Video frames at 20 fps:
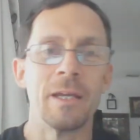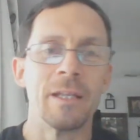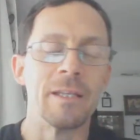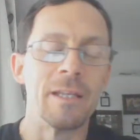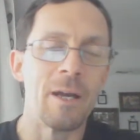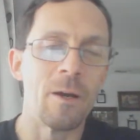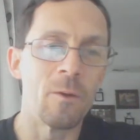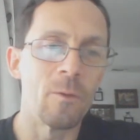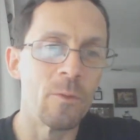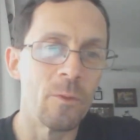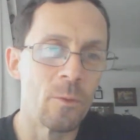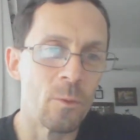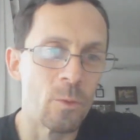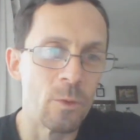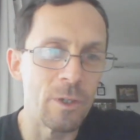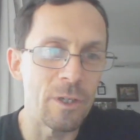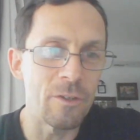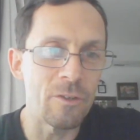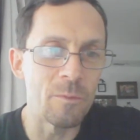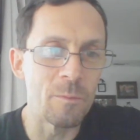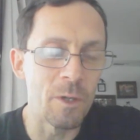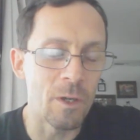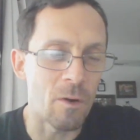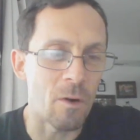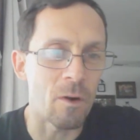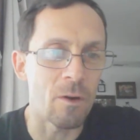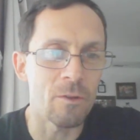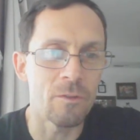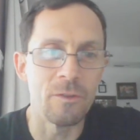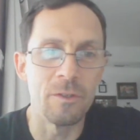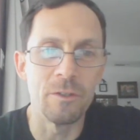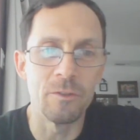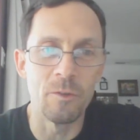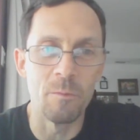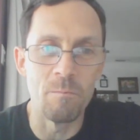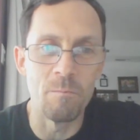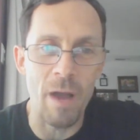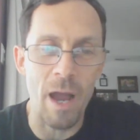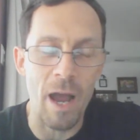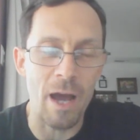Now, the reason
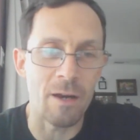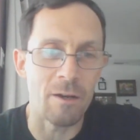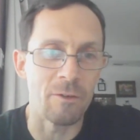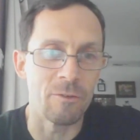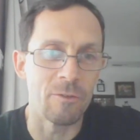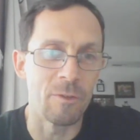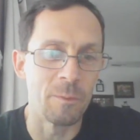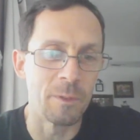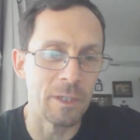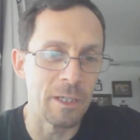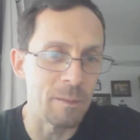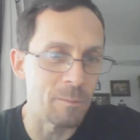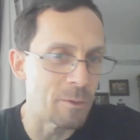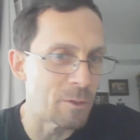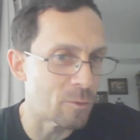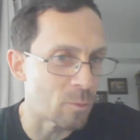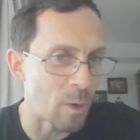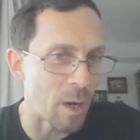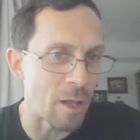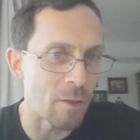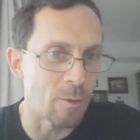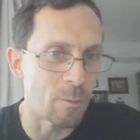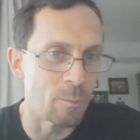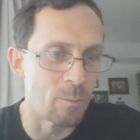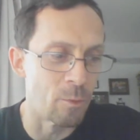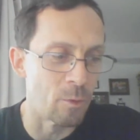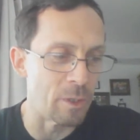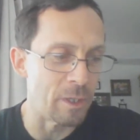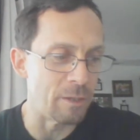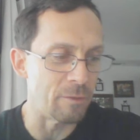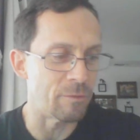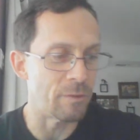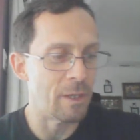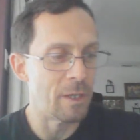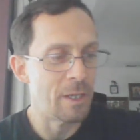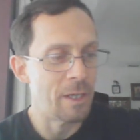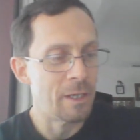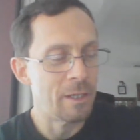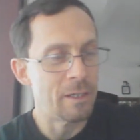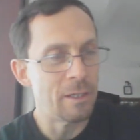McCarthyism matters, and I'm going to keep this rather brief,
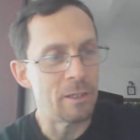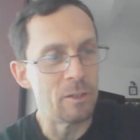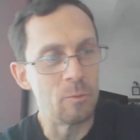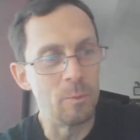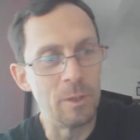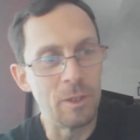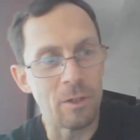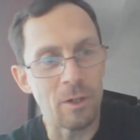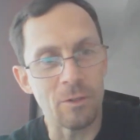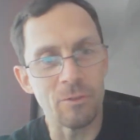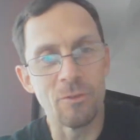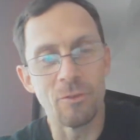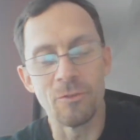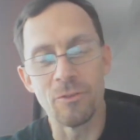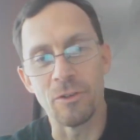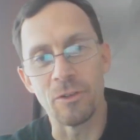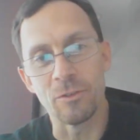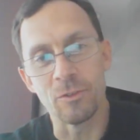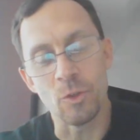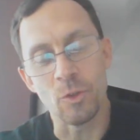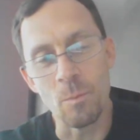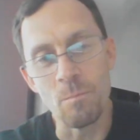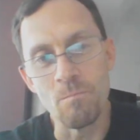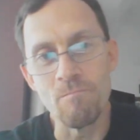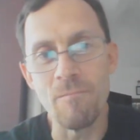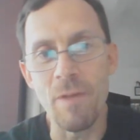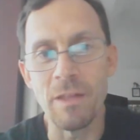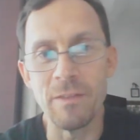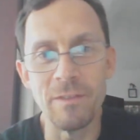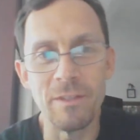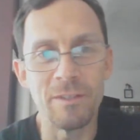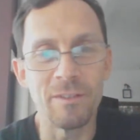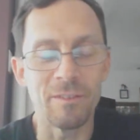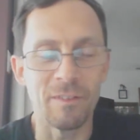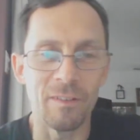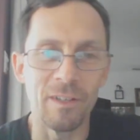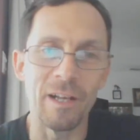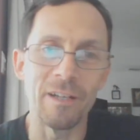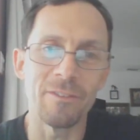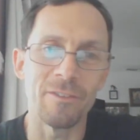is because there's a tremendous
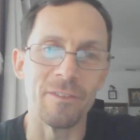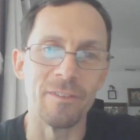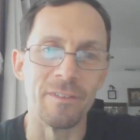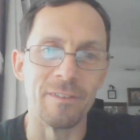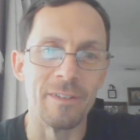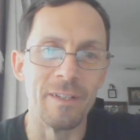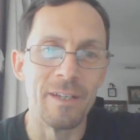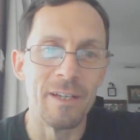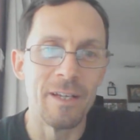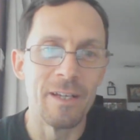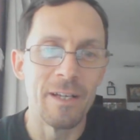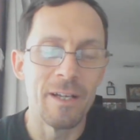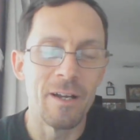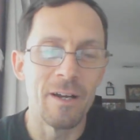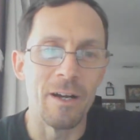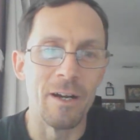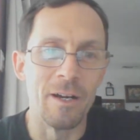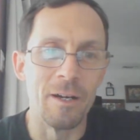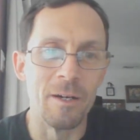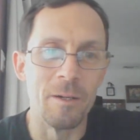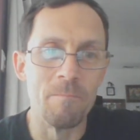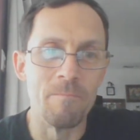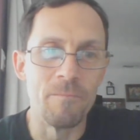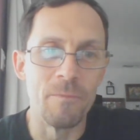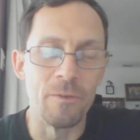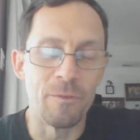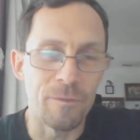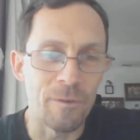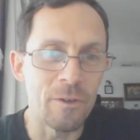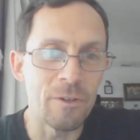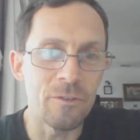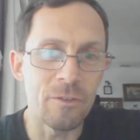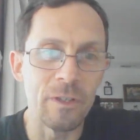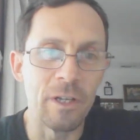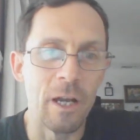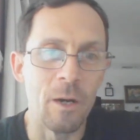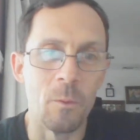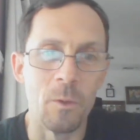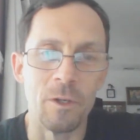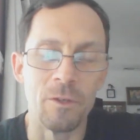lesson um, the first
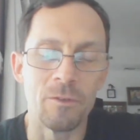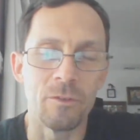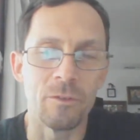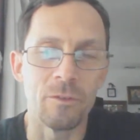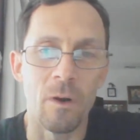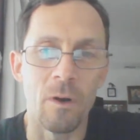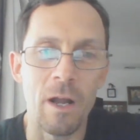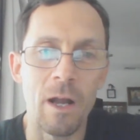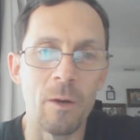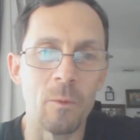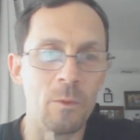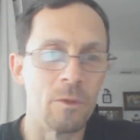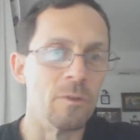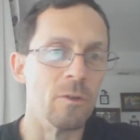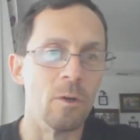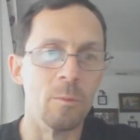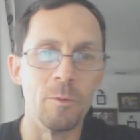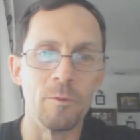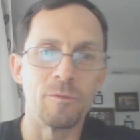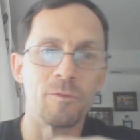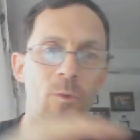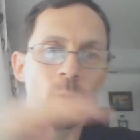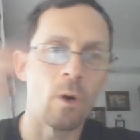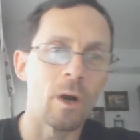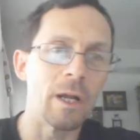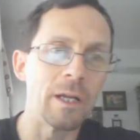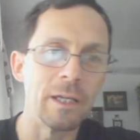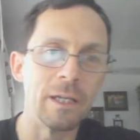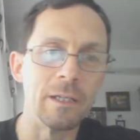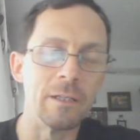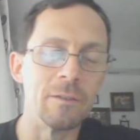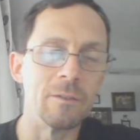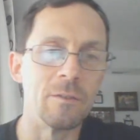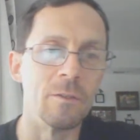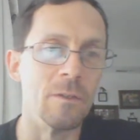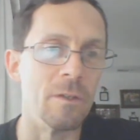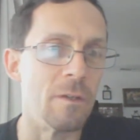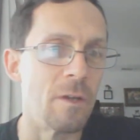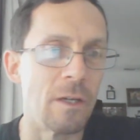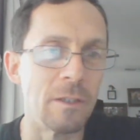thing I want to start out with, though, before I get
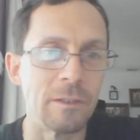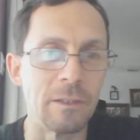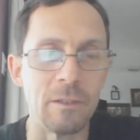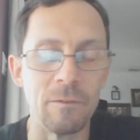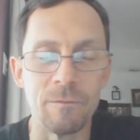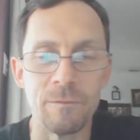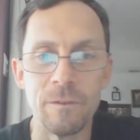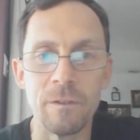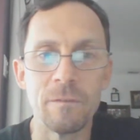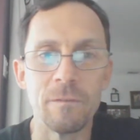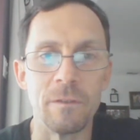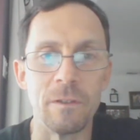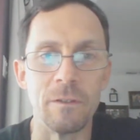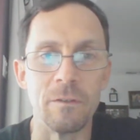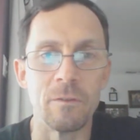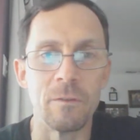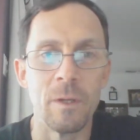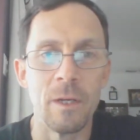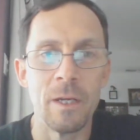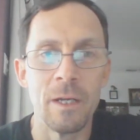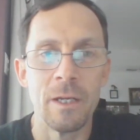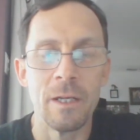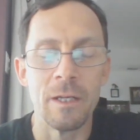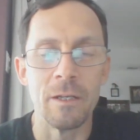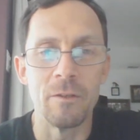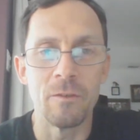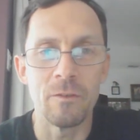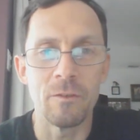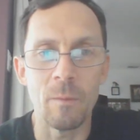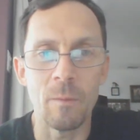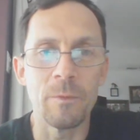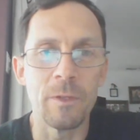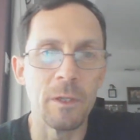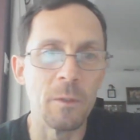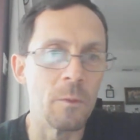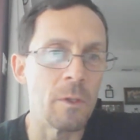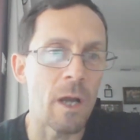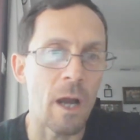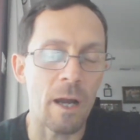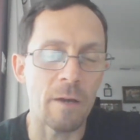into the 1950s, is
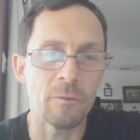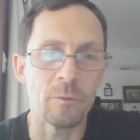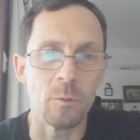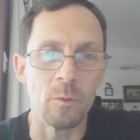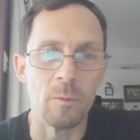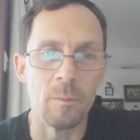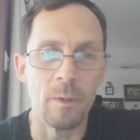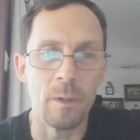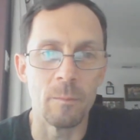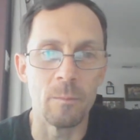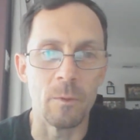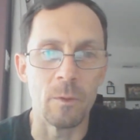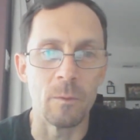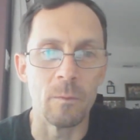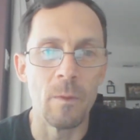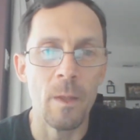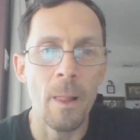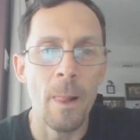something we have to remember.